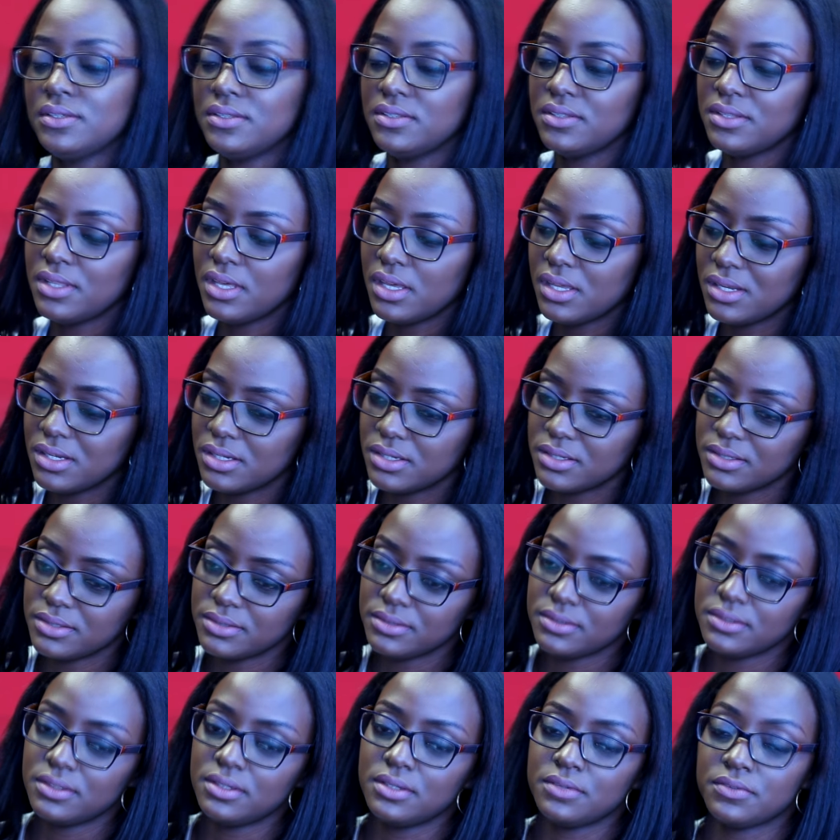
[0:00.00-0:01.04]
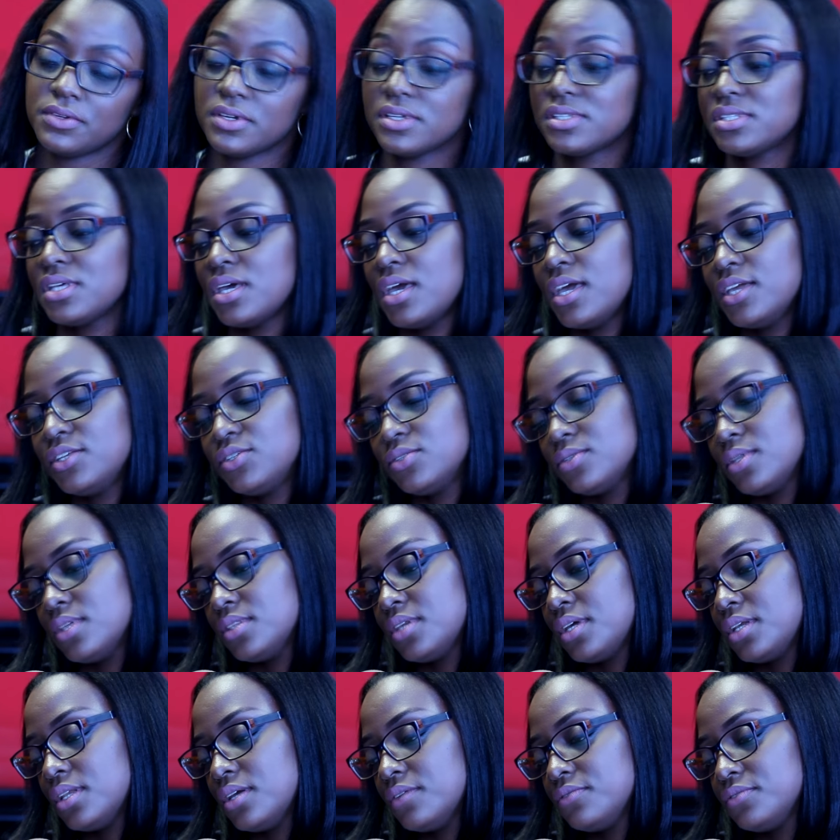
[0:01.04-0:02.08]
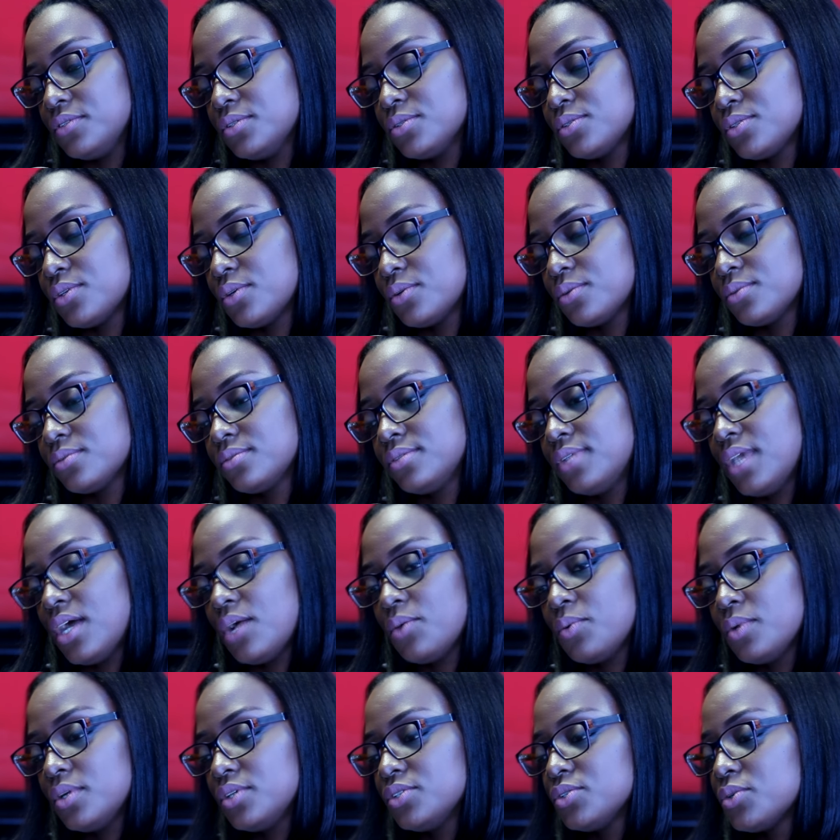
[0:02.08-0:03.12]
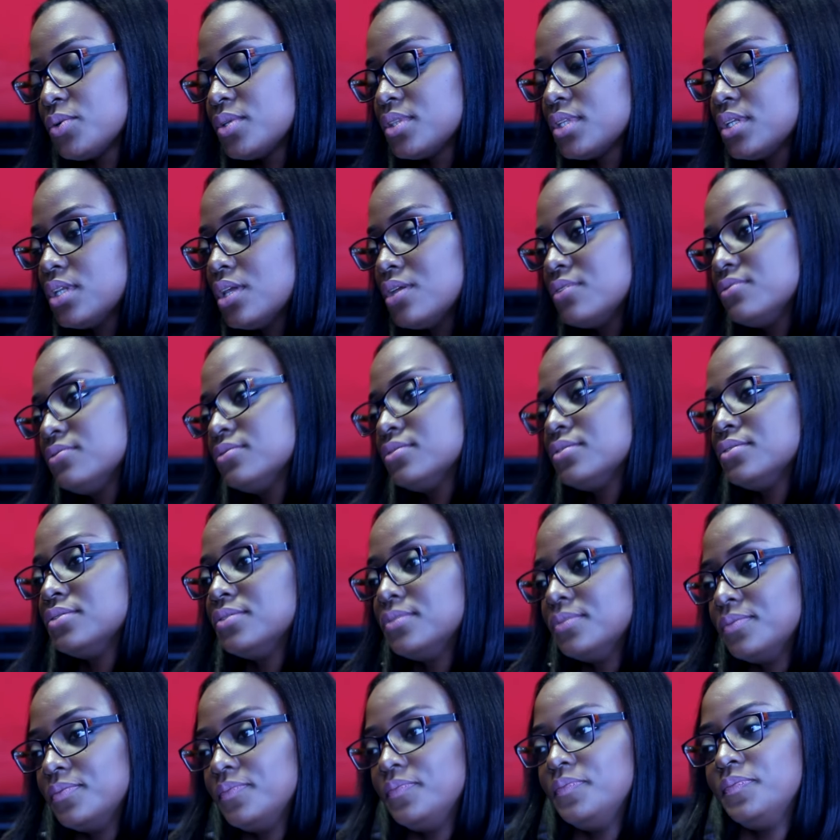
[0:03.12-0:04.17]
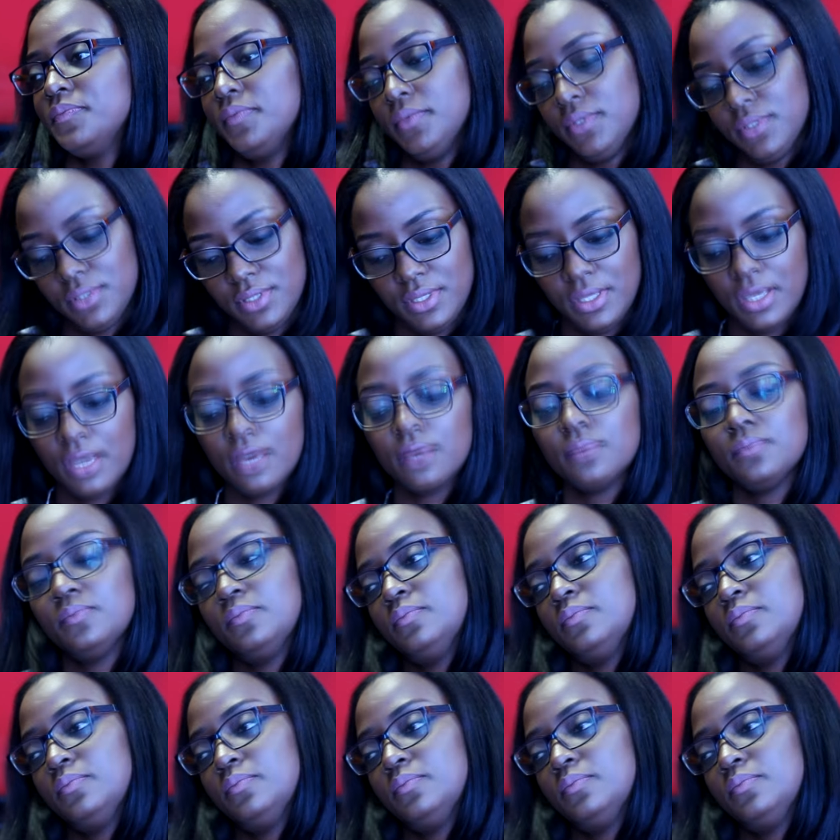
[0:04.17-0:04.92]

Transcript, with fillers: Then, first they hate you, then they love you. So now we're enjoying the love. Now you're enjoying the yeah.